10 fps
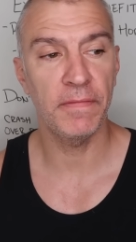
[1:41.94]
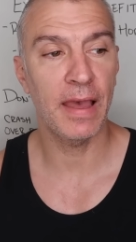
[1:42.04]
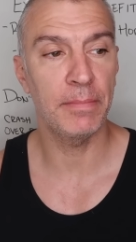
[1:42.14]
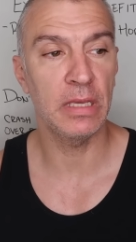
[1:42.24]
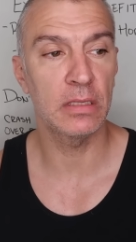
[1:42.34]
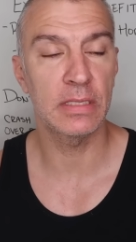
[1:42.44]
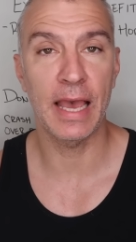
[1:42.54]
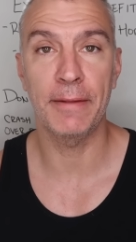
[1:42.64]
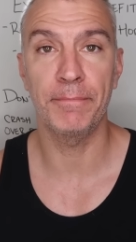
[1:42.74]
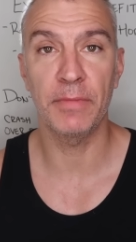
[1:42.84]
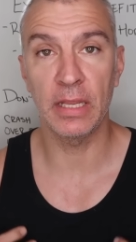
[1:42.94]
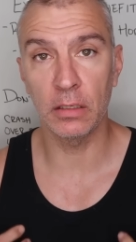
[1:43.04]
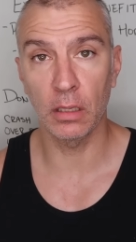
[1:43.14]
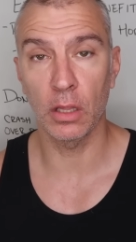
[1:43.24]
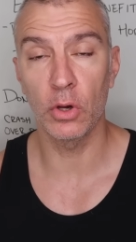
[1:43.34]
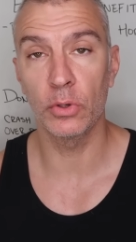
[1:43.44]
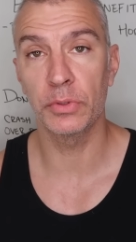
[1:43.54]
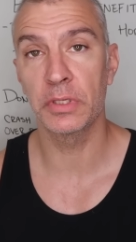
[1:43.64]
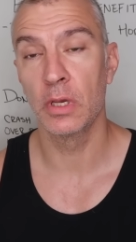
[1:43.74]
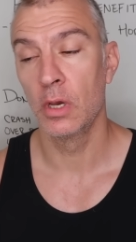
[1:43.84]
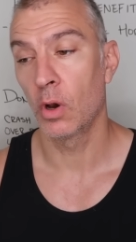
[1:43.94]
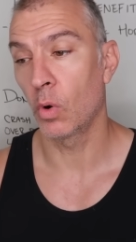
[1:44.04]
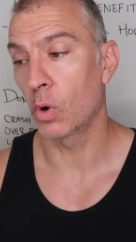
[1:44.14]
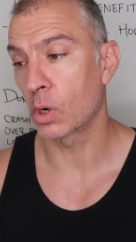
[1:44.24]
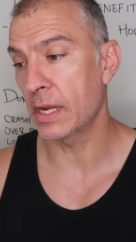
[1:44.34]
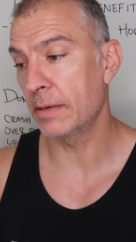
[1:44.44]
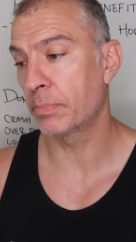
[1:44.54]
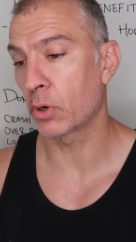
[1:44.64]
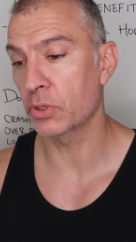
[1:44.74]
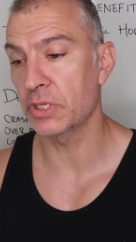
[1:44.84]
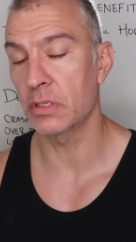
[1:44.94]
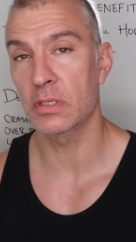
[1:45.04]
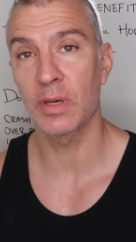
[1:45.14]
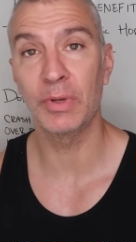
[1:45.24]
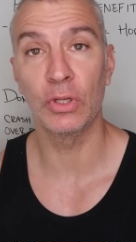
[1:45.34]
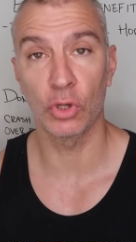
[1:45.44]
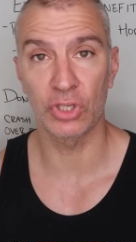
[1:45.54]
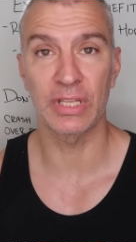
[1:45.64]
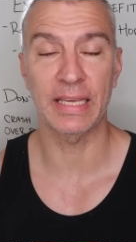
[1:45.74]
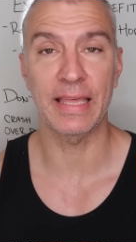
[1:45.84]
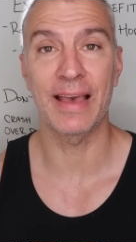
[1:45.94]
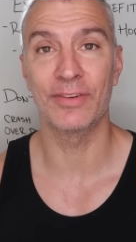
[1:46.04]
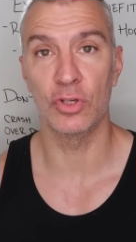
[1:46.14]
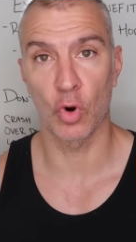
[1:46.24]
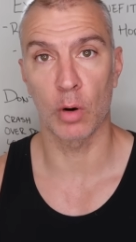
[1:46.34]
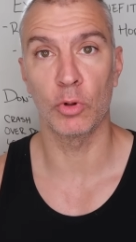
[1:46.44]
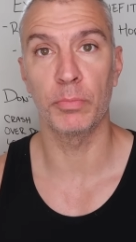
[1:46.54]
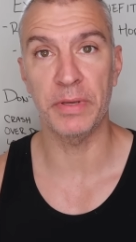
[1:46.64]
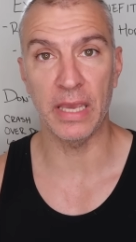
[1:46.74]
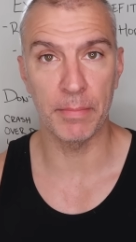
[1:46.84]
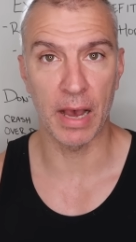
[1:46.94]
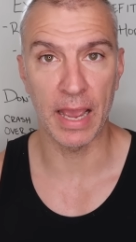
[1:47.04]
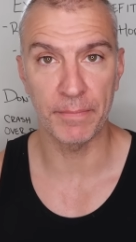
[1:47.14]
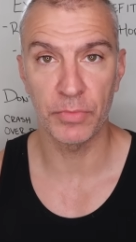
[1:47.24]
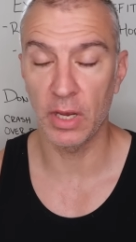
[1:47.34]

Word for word: fat means that in clothes, or in person, someone looks like they have a normal BMI,